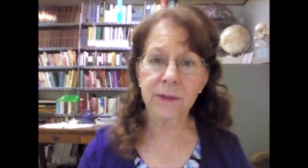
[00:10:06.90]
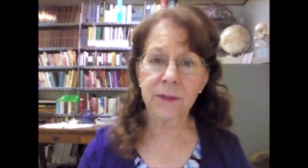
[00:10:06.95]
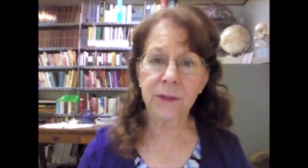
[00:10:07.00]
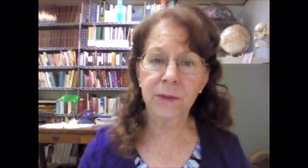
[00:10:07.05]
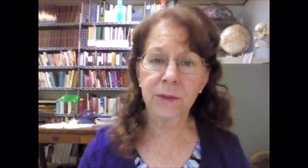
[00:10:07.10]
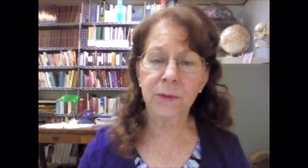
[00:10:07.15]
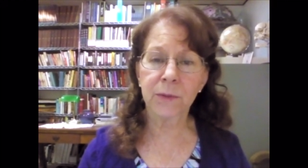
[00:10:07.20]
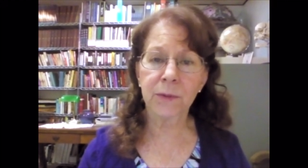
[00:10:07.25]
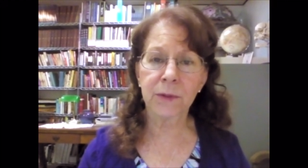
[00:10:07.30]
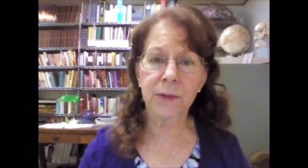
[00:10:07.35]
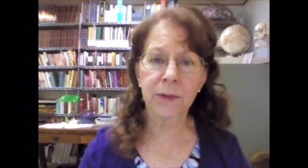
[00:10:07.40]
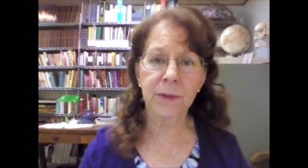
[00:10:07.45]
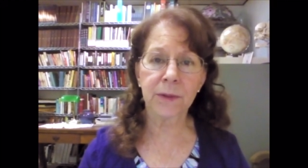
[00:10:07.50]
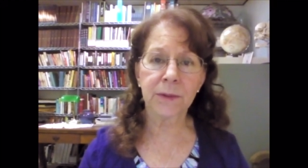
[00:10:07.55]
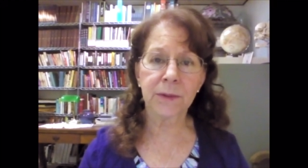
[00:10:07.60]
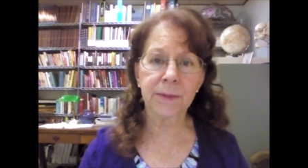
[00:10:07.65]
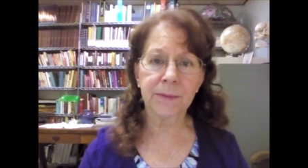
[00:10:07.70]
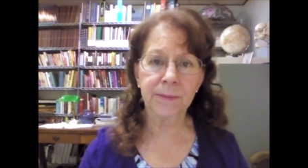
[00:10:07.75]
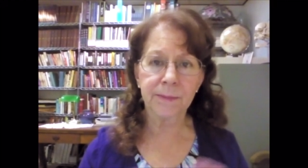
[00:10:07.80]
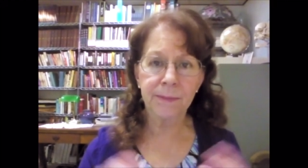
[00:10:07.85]
who
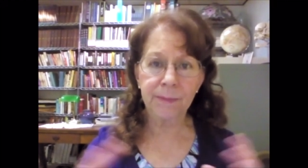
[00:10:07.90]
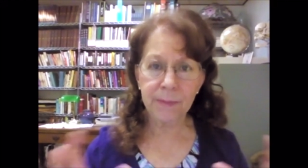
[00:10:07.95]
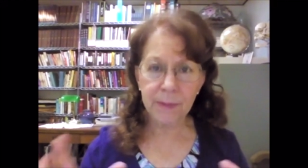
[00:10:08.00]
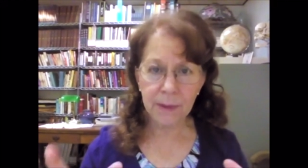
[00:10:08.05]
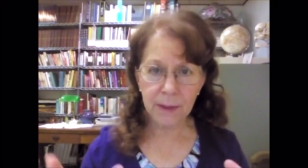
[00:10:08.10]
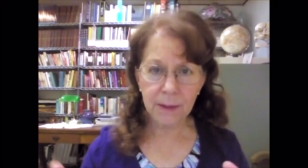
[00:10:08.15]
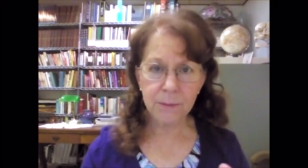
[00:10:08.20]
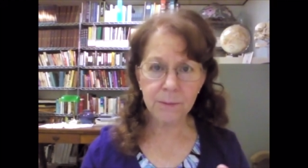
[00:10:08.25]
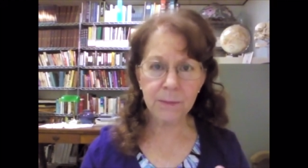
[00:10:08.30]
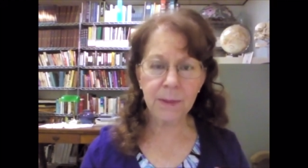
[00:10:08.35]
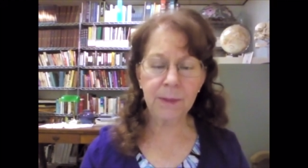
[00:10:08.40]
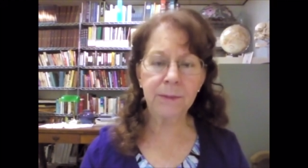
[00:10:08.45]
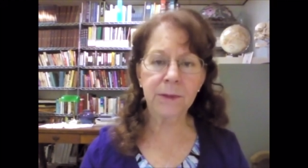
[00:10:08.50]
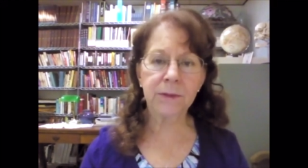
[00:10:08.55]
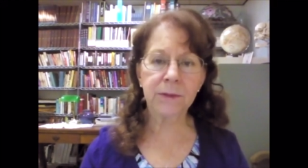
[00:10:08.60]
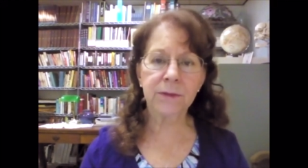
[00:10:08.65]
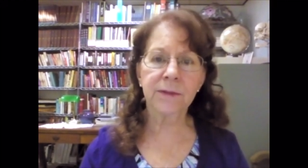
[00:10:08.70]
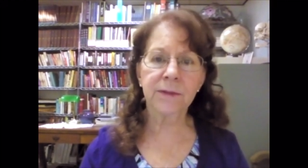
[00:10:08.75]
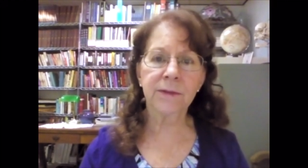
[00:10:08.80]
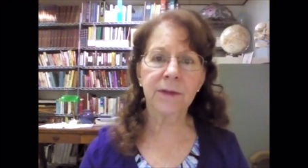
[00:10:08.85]
were
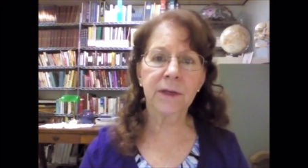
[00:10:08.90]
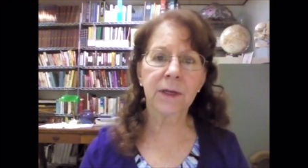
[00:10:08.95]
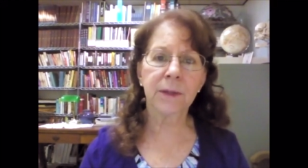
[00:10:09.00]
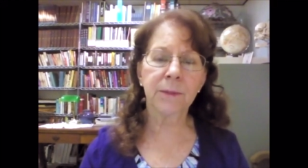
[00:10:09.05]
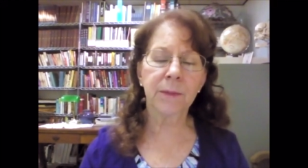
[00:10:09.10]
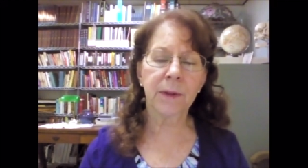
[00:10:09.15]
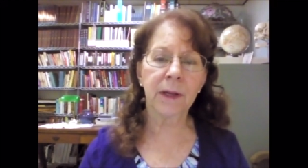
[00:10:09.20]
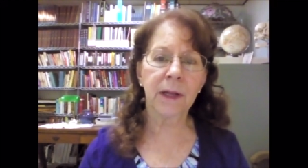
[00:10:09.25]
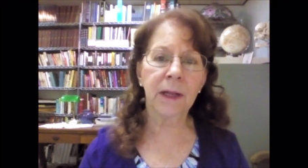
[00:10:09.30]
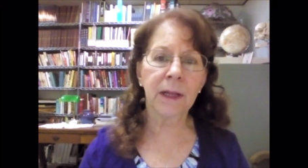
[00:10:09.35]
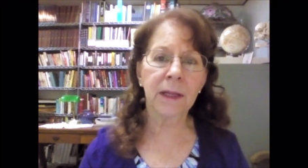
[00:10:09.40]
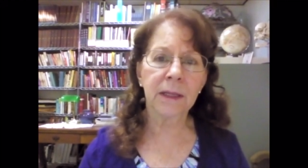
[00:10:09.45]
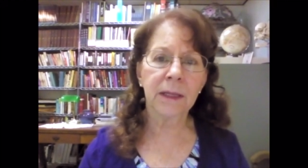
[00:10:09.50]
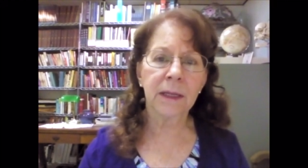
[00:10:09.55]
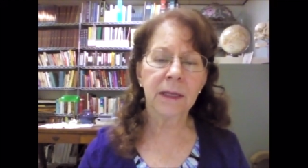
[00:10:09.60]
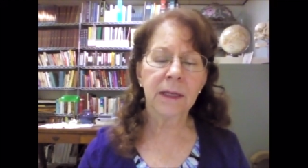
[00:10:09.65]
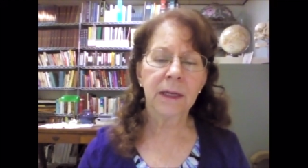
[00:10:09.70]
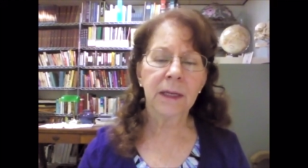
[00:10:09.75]
members of the cabal.